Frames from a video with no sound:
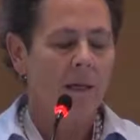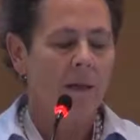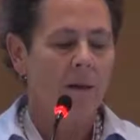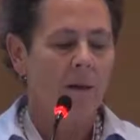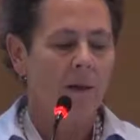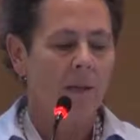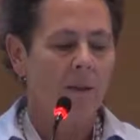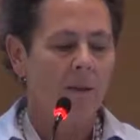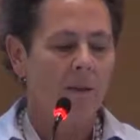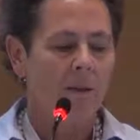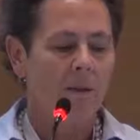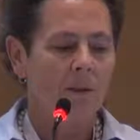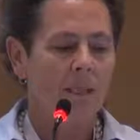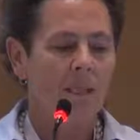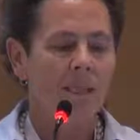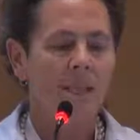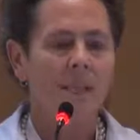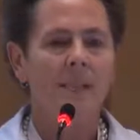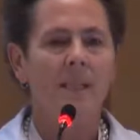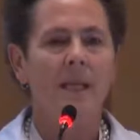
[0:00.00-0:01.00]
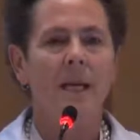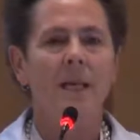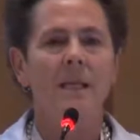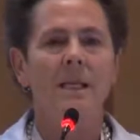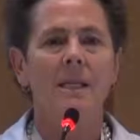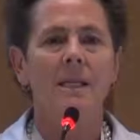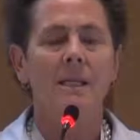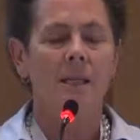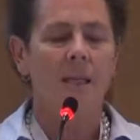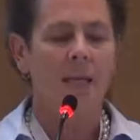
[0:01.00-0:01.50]
on early
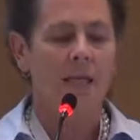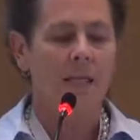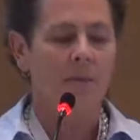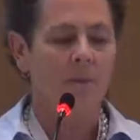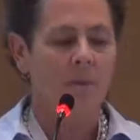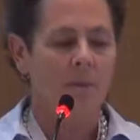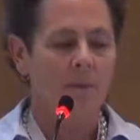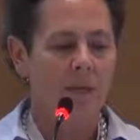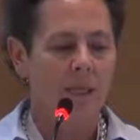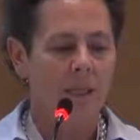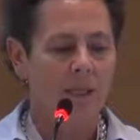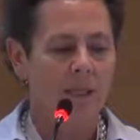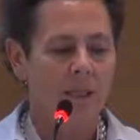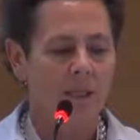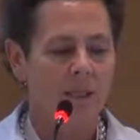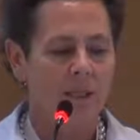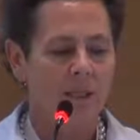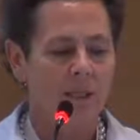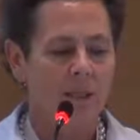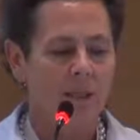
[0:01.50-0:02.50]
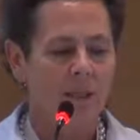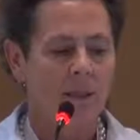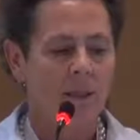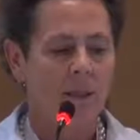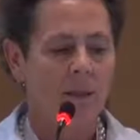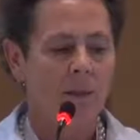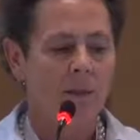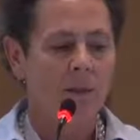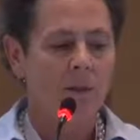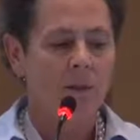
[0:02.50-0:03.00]
studies and exploration
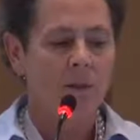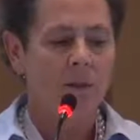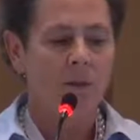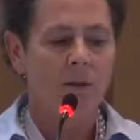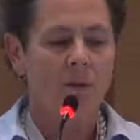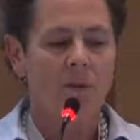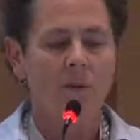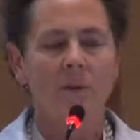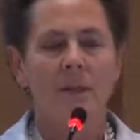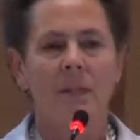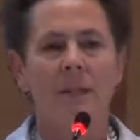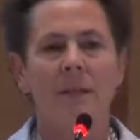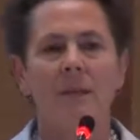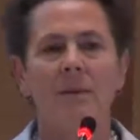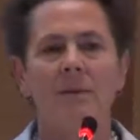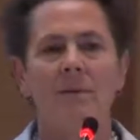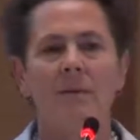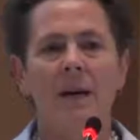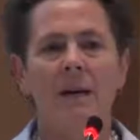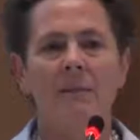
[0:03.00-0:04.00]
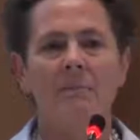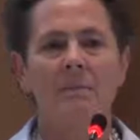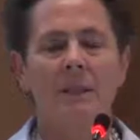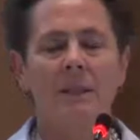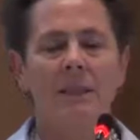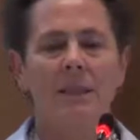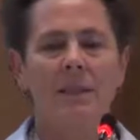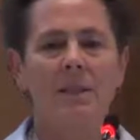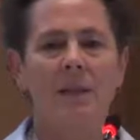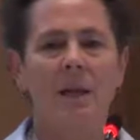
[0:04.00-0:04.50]
$2, $3, $5
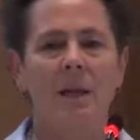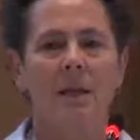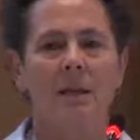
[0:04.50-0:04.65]
million.